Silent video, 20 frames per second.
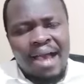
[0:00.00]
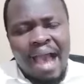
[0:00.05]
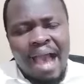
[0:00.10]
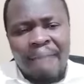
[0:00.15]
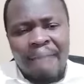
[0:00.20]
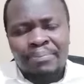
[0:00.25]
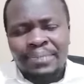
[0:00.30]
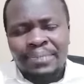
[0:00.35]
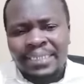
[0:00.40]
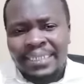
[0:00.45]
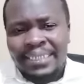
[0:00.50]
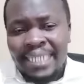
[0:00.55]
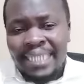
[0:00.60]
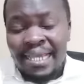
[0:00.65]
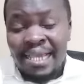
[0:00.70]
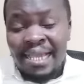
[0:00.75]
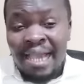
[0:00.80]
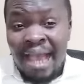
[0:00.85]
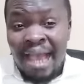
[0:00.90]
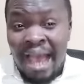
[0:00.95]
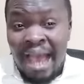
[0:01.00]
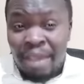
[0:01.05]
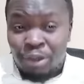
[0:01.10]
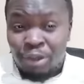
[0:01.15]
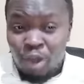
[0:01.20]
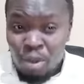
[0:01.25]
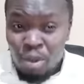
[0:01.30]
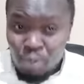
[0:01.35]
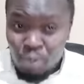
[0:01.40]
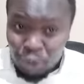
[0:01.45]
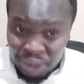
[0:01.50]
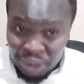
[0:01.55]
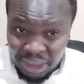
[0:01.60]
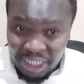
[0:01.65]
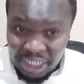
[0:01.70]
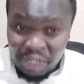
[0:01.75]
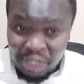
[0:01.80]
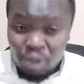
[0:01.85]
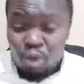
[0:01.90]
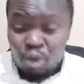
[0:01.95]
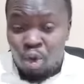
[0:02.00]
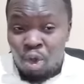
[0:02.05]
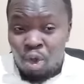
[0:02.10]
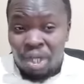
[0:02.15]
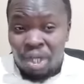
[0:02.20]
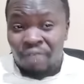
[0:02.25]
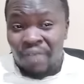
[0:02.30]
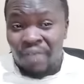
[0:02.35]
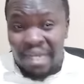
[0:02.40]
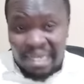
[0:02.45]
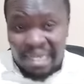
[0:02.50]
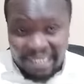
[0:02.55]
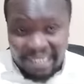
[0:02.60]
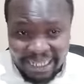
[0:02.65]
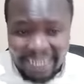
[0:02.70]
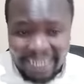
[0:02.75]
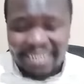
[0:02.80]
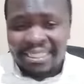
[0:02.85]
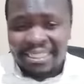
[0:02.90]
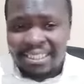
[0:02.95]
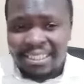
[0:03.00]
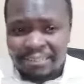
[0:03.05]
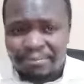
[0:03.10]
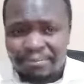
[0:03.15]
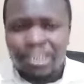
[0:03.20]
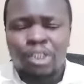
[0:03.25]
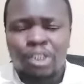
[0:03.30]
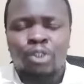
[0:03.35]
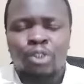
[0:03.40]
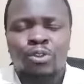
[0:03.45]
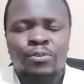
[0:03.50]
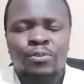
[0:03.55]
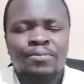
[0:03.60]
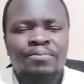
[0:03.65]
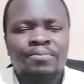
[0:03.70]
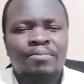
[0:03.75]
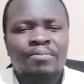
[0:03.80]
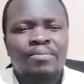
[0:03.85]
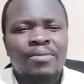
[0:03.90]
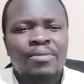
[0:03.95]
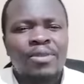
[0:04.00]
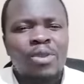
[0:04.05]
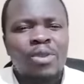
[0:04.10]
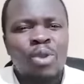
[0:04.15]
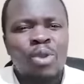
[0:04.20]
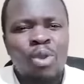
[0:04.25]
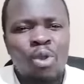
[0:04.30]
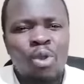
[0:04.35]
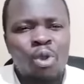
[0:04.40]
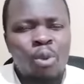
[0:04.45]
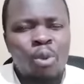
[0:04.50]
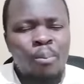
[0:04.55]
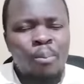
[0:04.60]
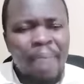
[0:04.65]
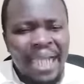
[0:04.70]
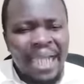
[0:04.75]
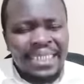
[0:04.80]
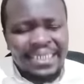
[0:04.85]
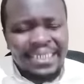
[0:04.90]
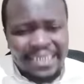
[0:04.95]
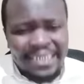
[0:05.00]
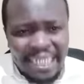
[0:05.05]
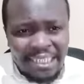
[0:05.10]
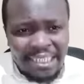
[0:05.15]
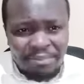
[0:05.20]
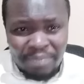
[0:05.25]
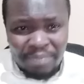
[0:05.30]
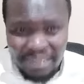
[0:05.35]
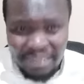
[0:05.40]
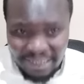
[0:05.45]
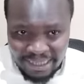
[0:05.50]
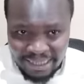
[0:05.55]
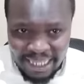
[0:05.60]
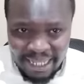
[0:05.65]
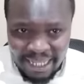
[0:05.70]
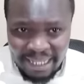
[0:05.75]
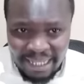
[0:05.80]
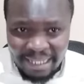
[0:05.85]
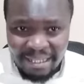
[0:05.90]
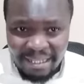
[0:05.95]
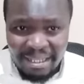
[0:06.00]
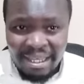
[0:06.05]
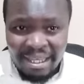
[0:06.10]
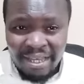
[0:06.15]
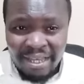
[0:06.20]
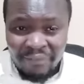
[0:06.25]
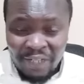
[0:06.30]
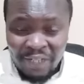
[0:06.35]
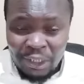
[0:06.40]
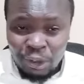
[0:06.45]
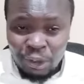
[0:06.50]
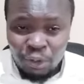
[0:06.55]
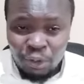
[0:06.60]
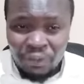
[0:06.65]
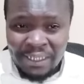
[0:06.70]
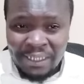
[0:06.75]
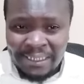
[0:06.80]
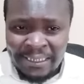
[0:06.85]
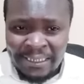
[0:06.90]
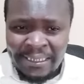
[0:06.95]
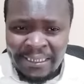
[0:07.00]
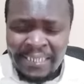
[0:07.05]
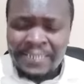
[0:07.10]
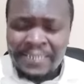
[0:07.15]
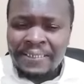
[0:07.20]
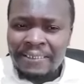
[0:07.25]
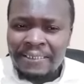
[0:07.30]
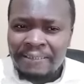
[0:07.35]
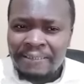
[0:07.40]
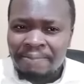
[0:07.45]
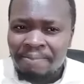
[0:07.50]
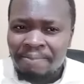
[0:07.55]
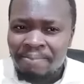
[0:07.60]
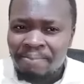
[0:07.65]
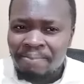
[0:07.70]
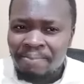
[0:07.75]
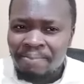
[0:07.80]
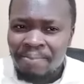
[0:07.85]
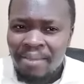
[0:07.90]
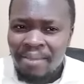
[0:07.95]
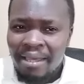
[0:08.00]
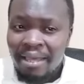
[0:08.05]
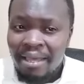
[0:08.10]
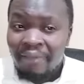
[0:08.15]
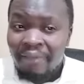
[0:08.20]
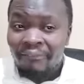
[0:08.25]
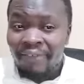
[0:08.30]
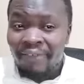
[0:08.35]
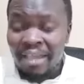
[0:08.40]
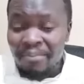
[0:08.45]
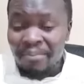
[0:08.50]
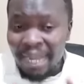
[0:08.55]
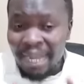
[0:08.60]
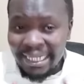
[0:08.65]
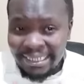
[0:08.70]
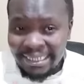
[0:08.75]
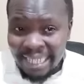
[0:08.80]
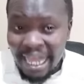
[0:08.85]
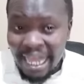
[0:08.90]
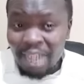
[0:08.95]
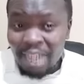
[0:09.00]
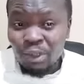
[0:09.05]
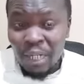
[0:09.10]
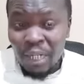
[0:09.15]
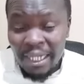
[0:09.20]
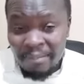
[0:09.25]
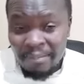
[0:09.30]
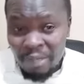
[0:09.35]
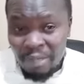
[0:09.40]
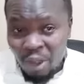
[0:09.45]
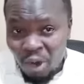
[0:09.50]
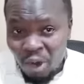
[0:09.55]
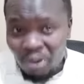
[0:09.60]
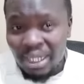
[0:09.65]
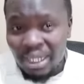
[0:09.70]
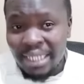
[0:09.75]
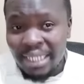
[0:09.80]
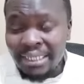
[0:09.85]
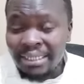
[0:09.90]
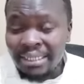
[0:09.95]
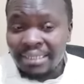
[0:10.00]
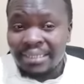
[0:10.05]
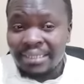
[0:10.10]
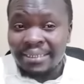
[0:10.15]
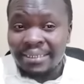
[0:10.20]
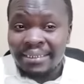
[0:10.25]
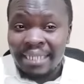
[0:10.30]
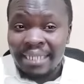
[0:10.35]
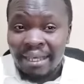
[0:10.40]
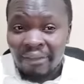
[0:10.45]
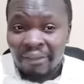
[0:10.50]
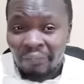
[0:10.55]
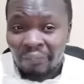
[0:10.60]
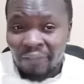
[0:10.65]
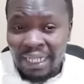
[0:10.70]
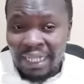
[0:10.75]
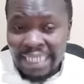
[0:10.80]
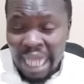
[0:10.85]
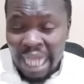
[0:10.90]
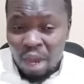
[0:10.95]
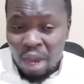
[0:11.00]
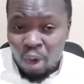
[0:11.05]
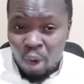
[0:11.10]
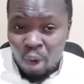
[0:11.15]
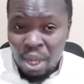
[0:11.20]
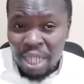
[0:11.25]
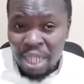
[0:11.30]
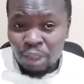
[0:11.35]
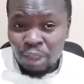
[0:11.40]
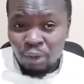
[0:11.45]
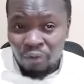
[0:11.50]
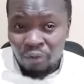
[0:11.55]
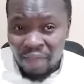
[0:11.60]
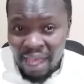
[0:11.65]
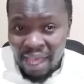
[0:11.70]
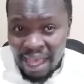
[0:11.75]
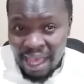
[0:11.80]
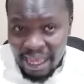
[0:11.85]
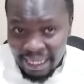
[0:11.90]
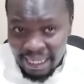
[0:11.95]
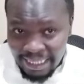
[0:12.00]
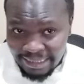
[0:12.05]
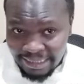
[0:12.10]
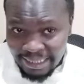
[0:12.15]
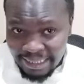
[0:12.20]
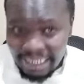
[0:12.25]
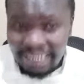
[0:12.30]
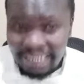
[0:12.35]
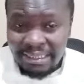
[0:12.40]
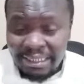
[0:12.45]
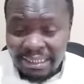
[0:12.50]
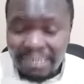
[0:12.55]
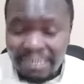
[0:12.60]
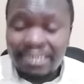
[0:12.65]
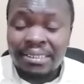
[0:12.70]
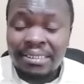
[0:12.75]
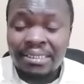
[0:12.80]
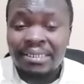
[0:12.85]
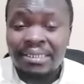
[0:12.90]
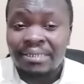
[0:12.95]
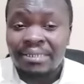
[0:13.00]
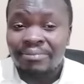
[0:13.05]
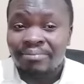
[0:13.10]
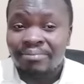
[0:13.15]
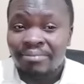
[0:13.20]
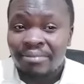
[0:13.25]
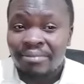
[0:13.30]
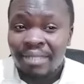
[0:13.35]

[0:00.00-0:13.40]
I'm seeing a Joe Mucheru or even a Karanja Kibichu who might just be saying the truth as it is. They might actually be honest that according to their intelligence,